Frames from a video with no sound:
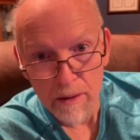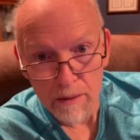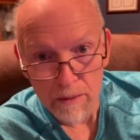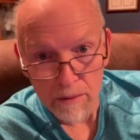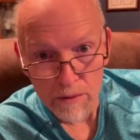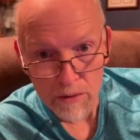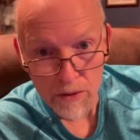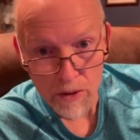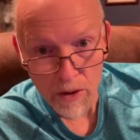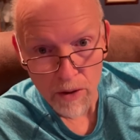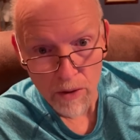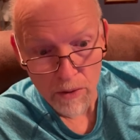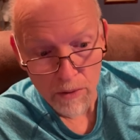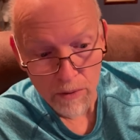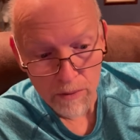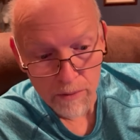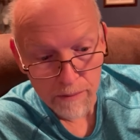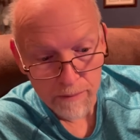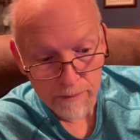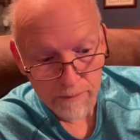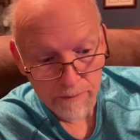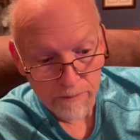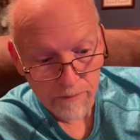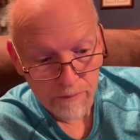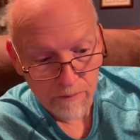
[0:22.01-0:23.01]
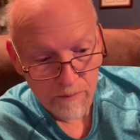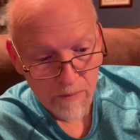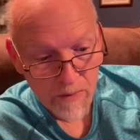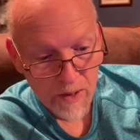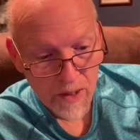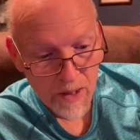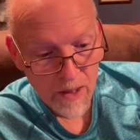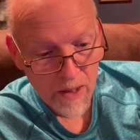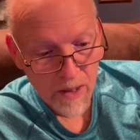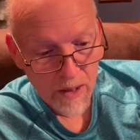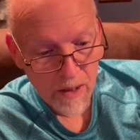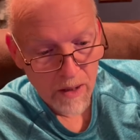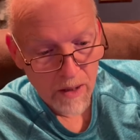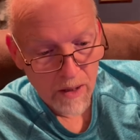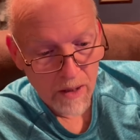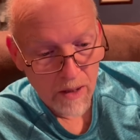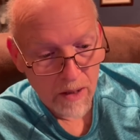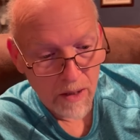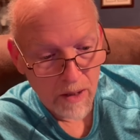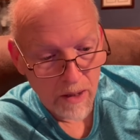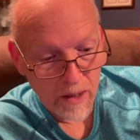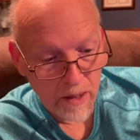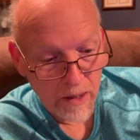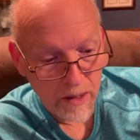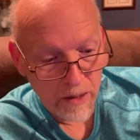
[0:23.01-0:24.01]
So,
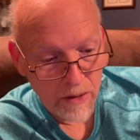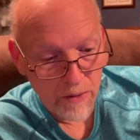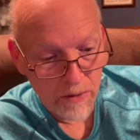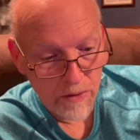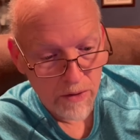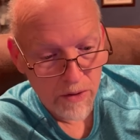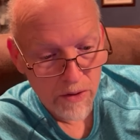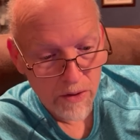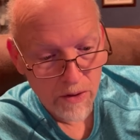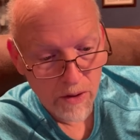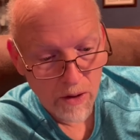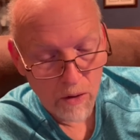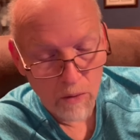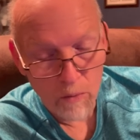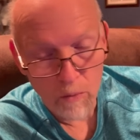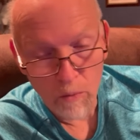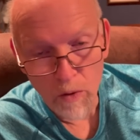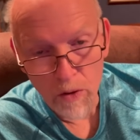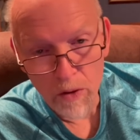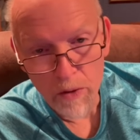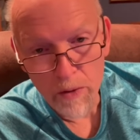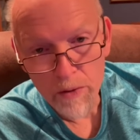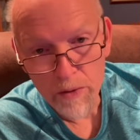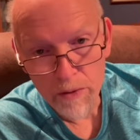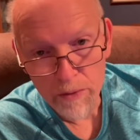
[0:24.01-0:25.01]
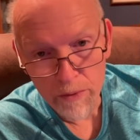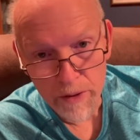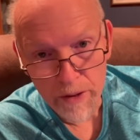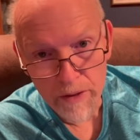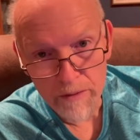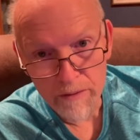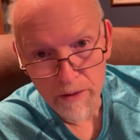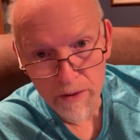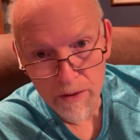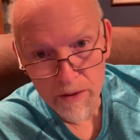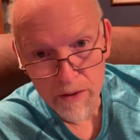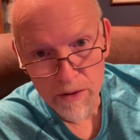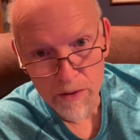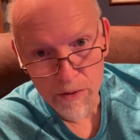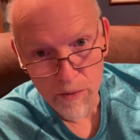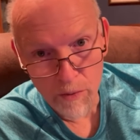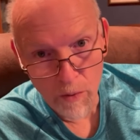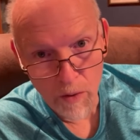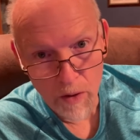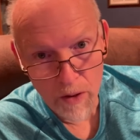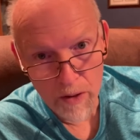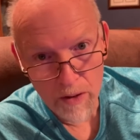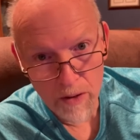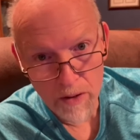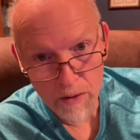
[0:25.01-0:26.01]
here's Psalm 103, verses
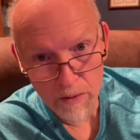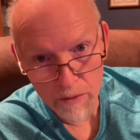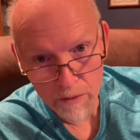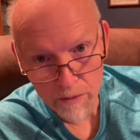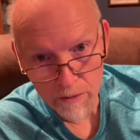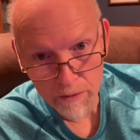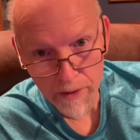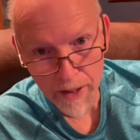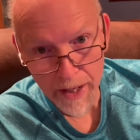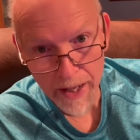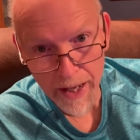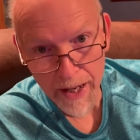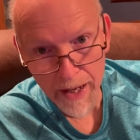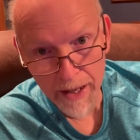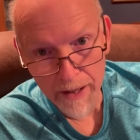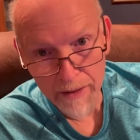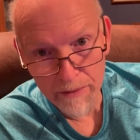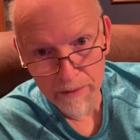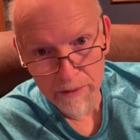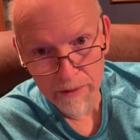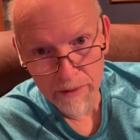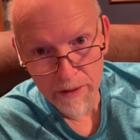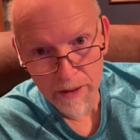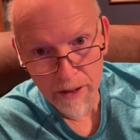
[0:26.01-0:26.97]
1 through 5,